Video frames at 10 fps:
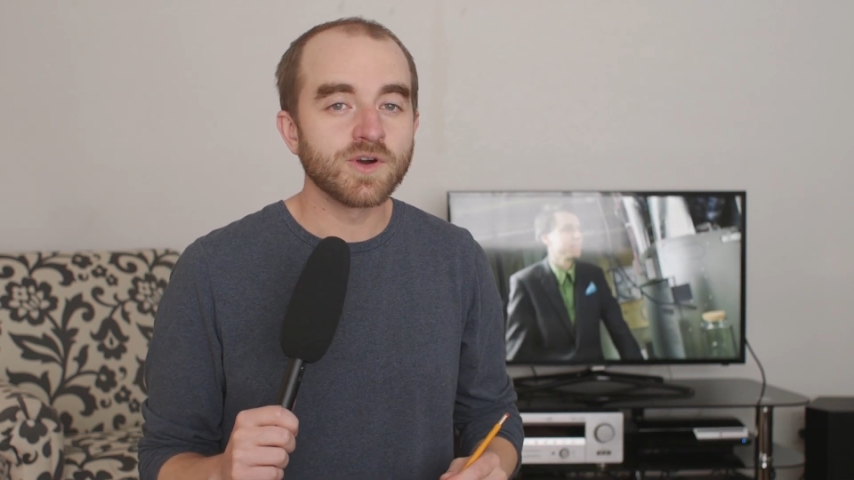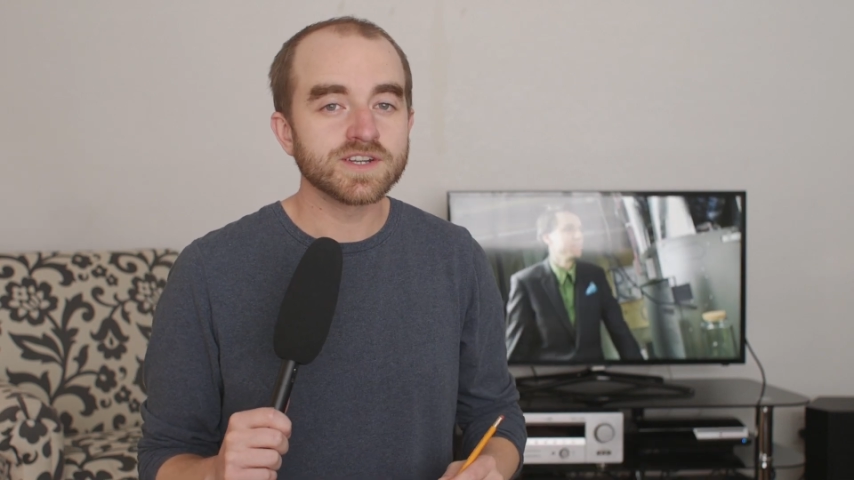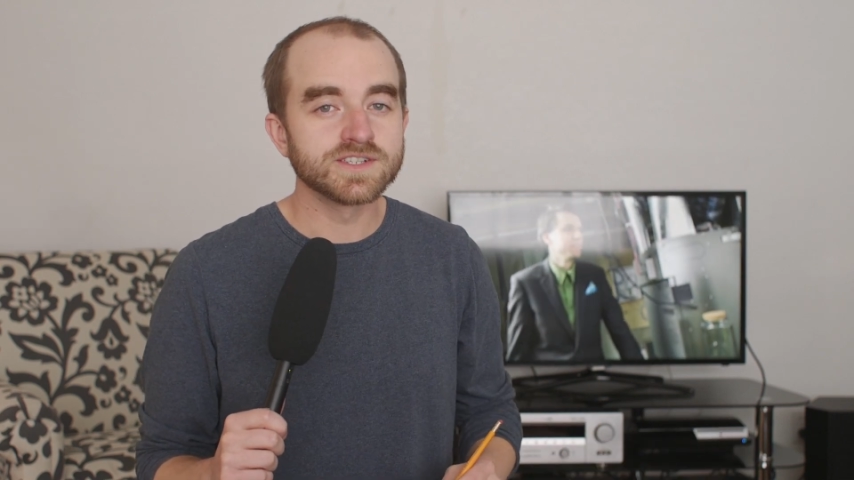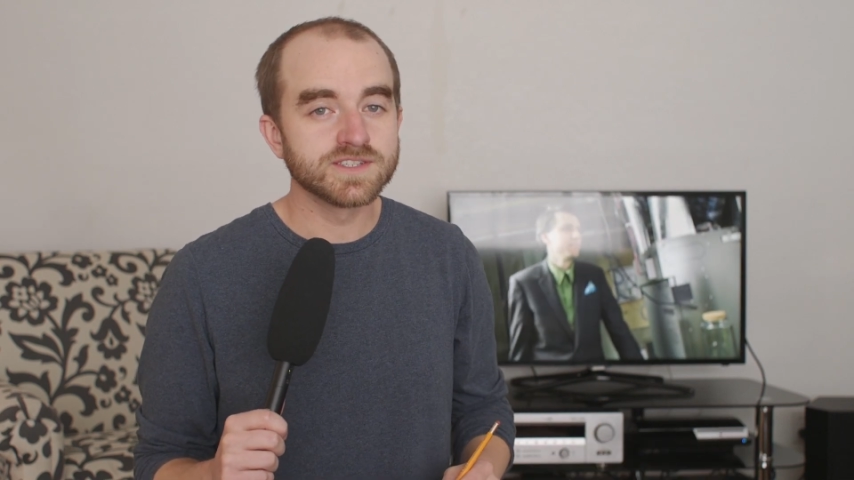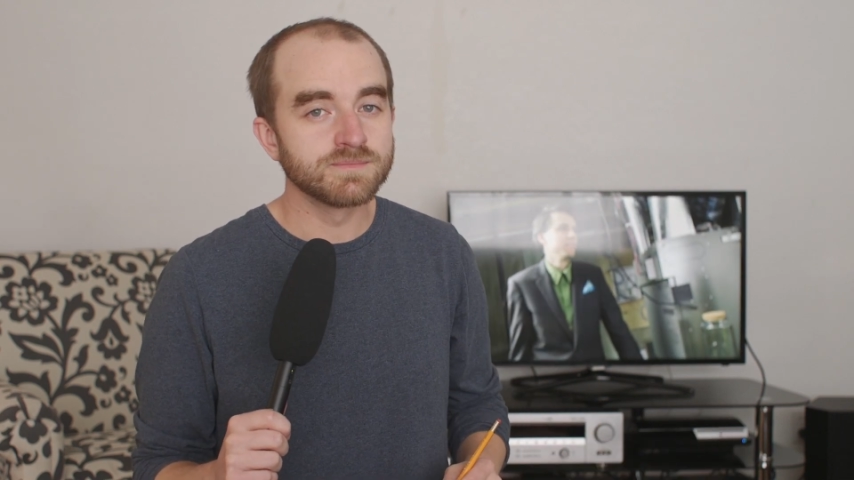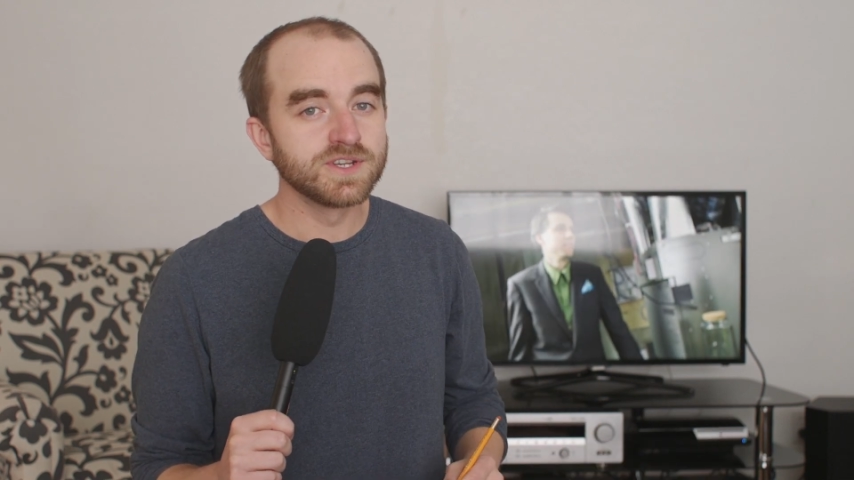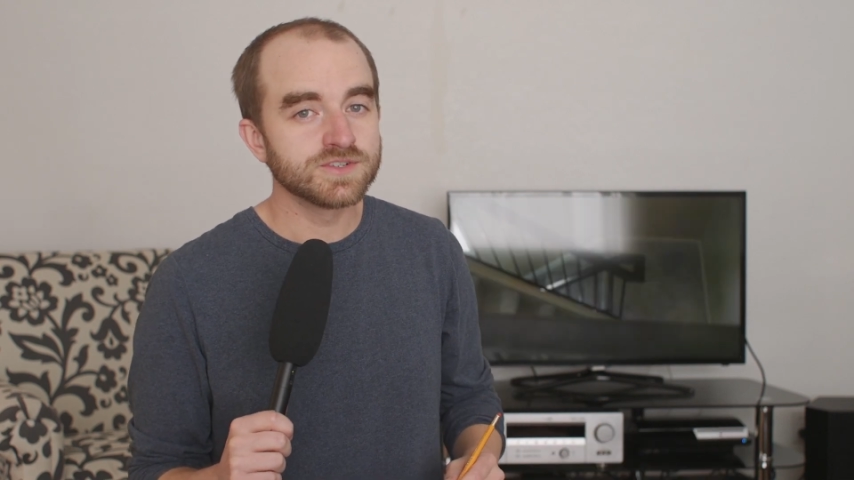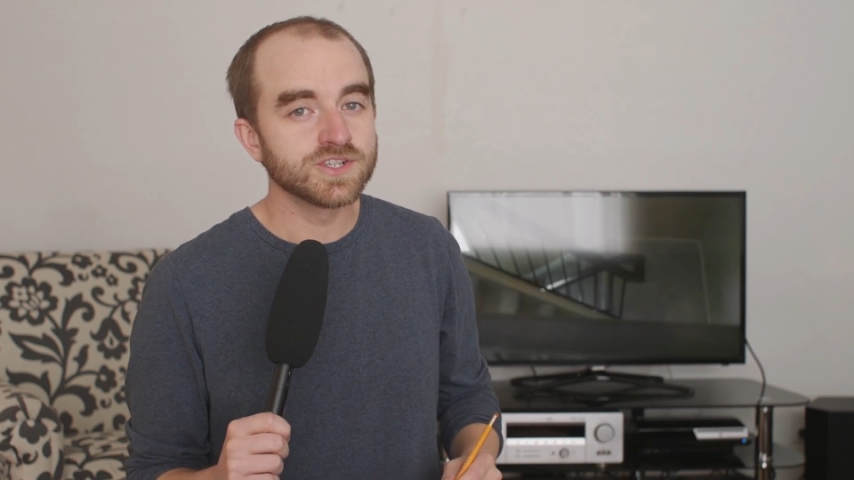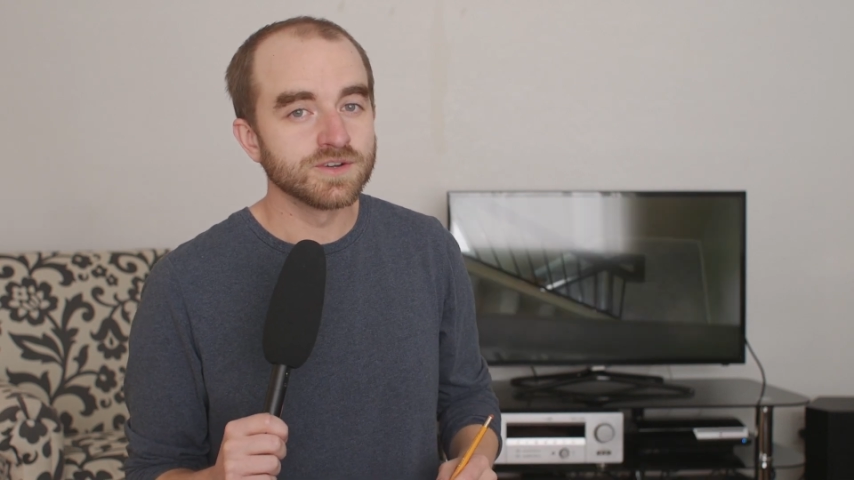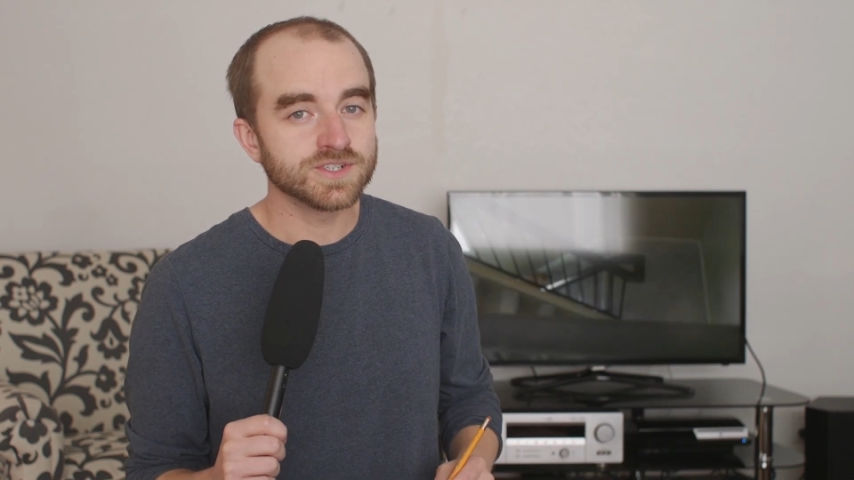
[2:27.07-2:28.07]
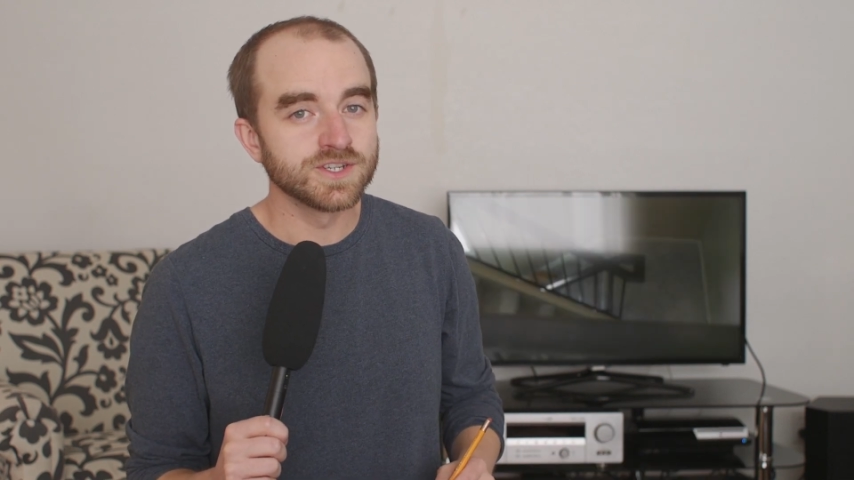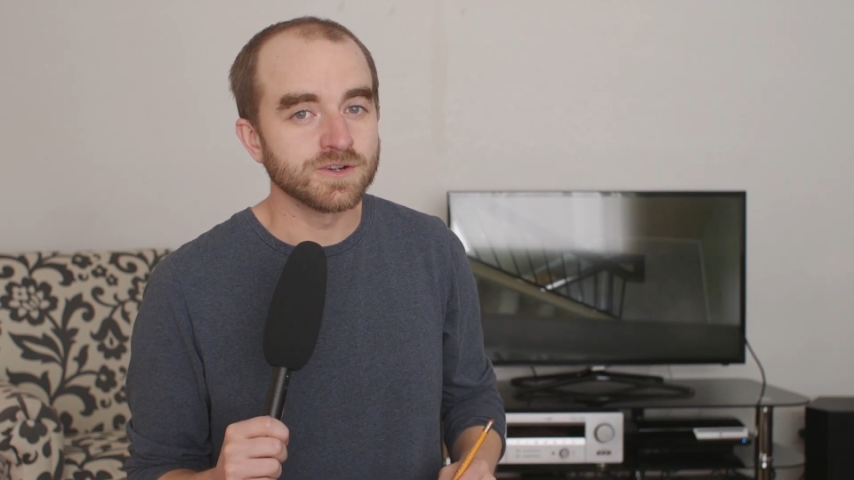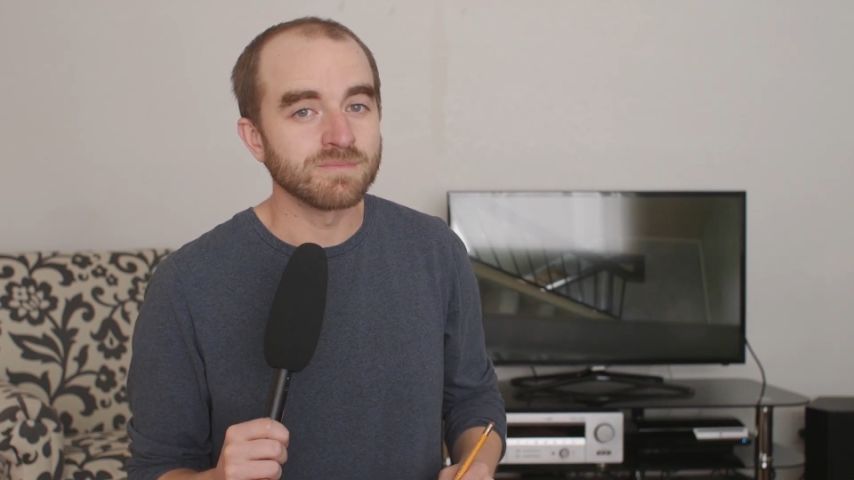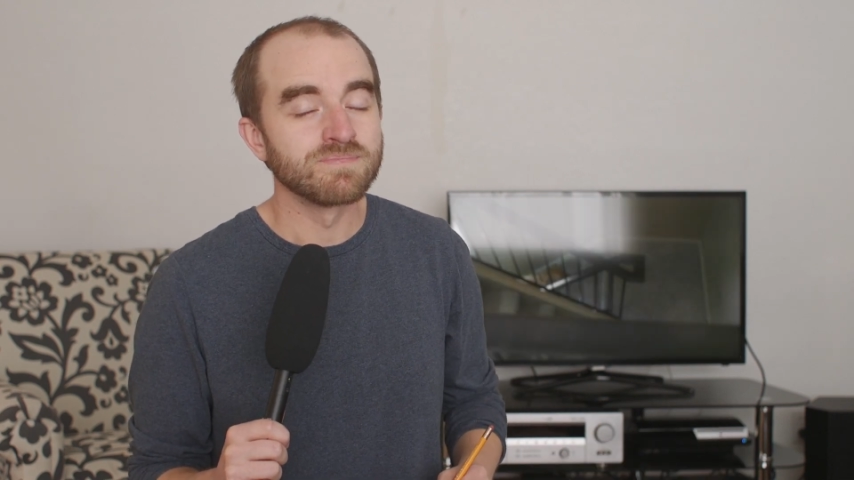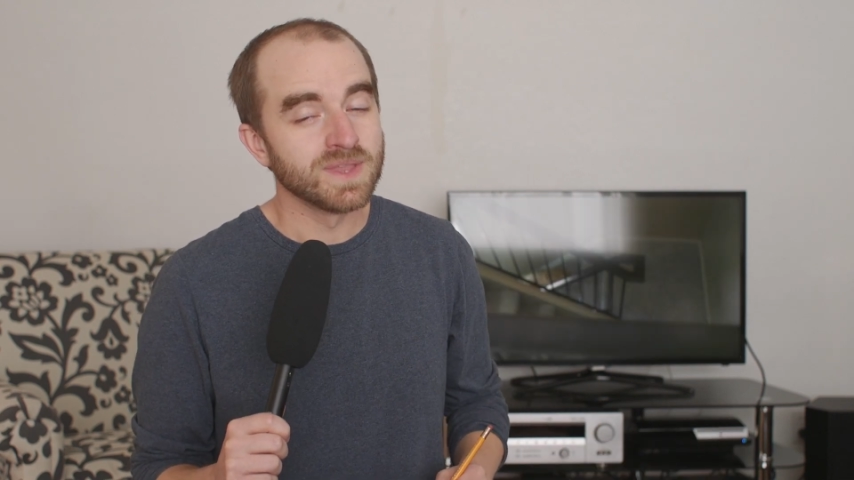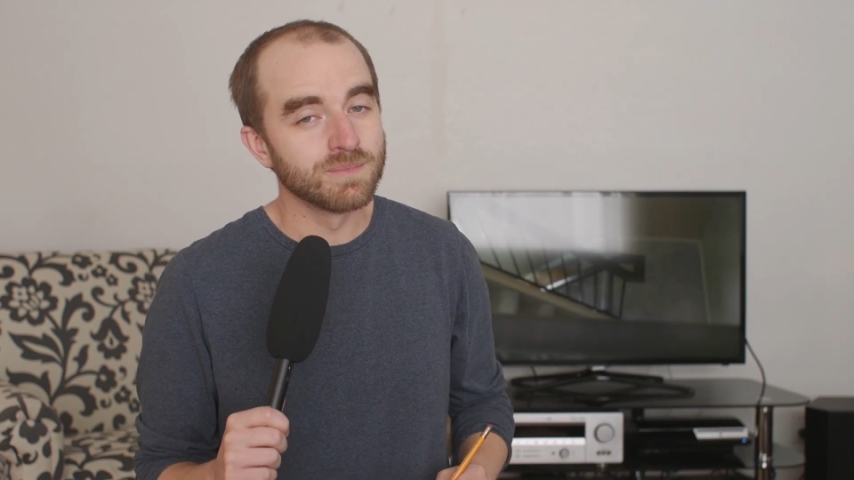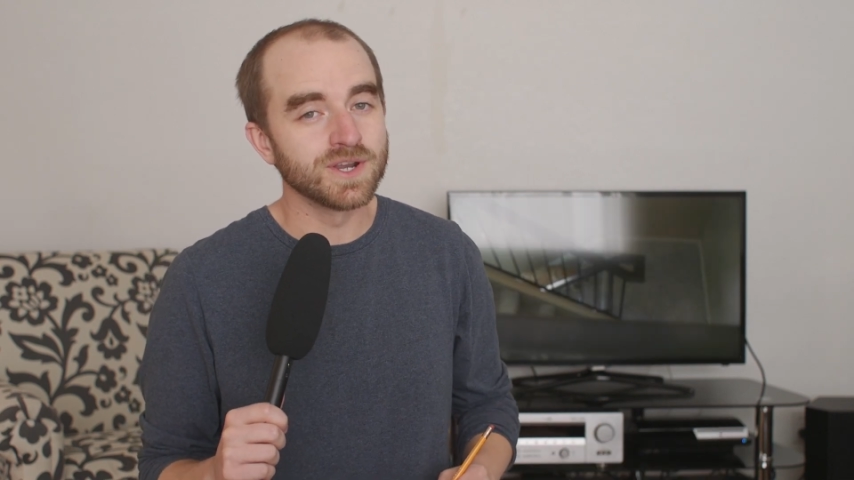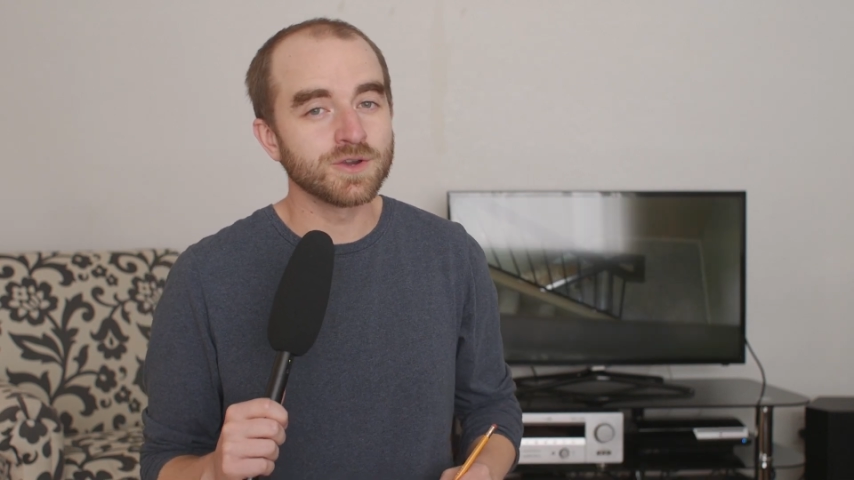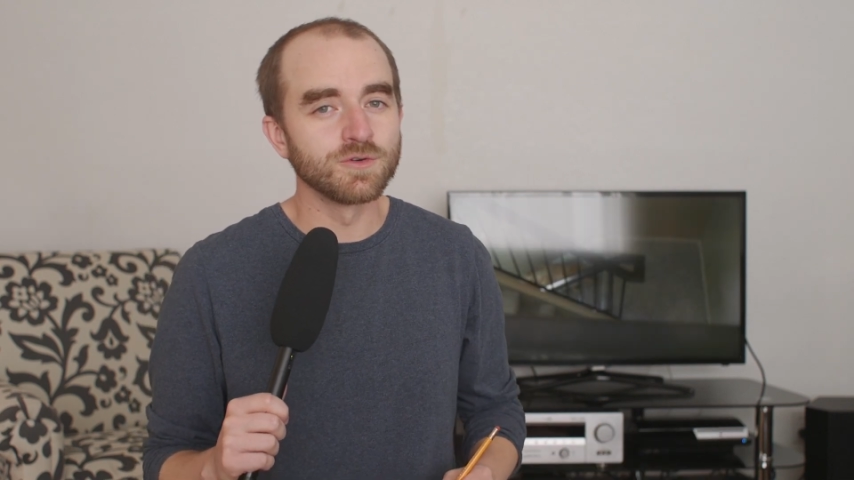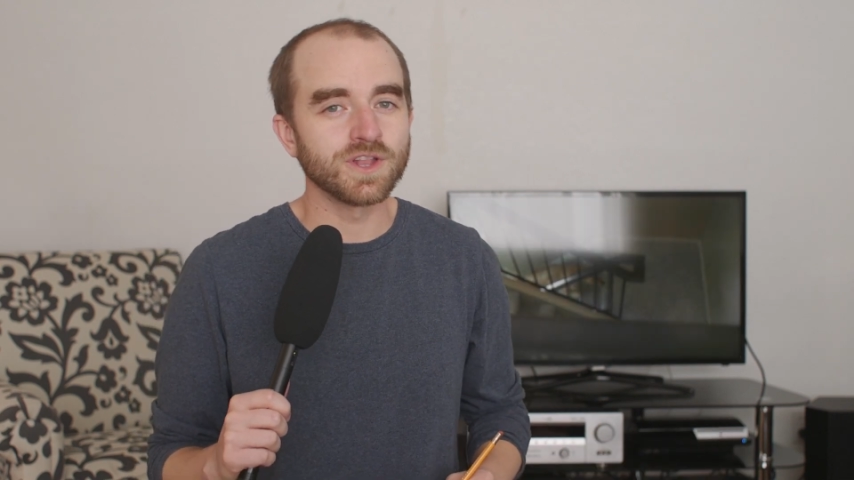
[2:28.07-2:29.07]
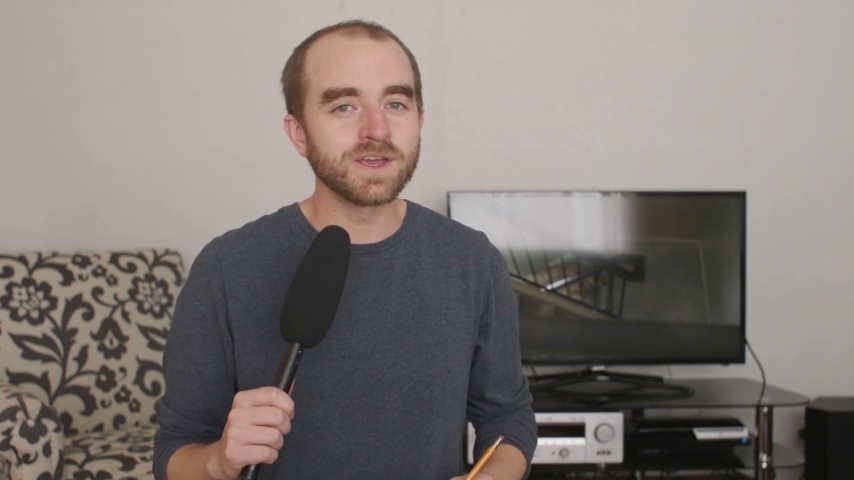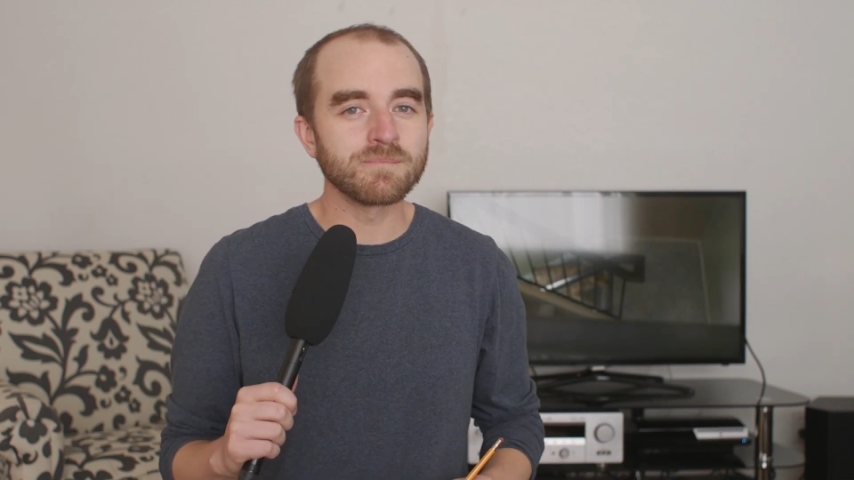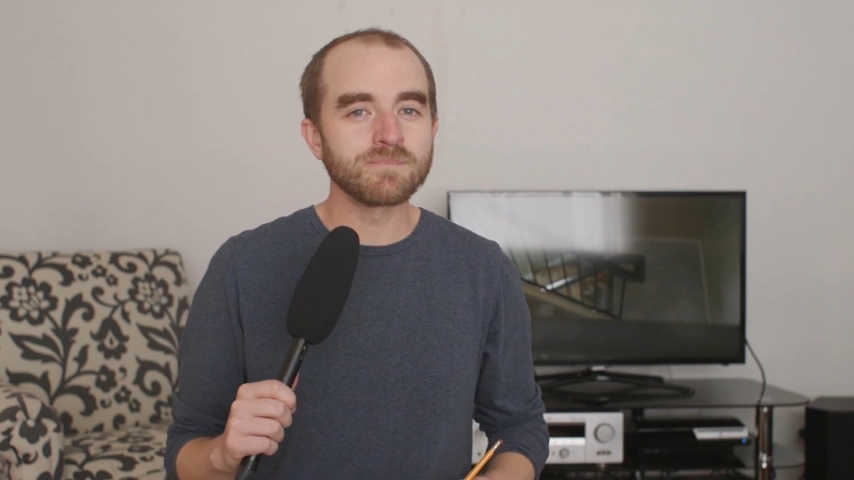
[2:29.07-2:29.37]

watching some new shows too. Pretty cool, eh?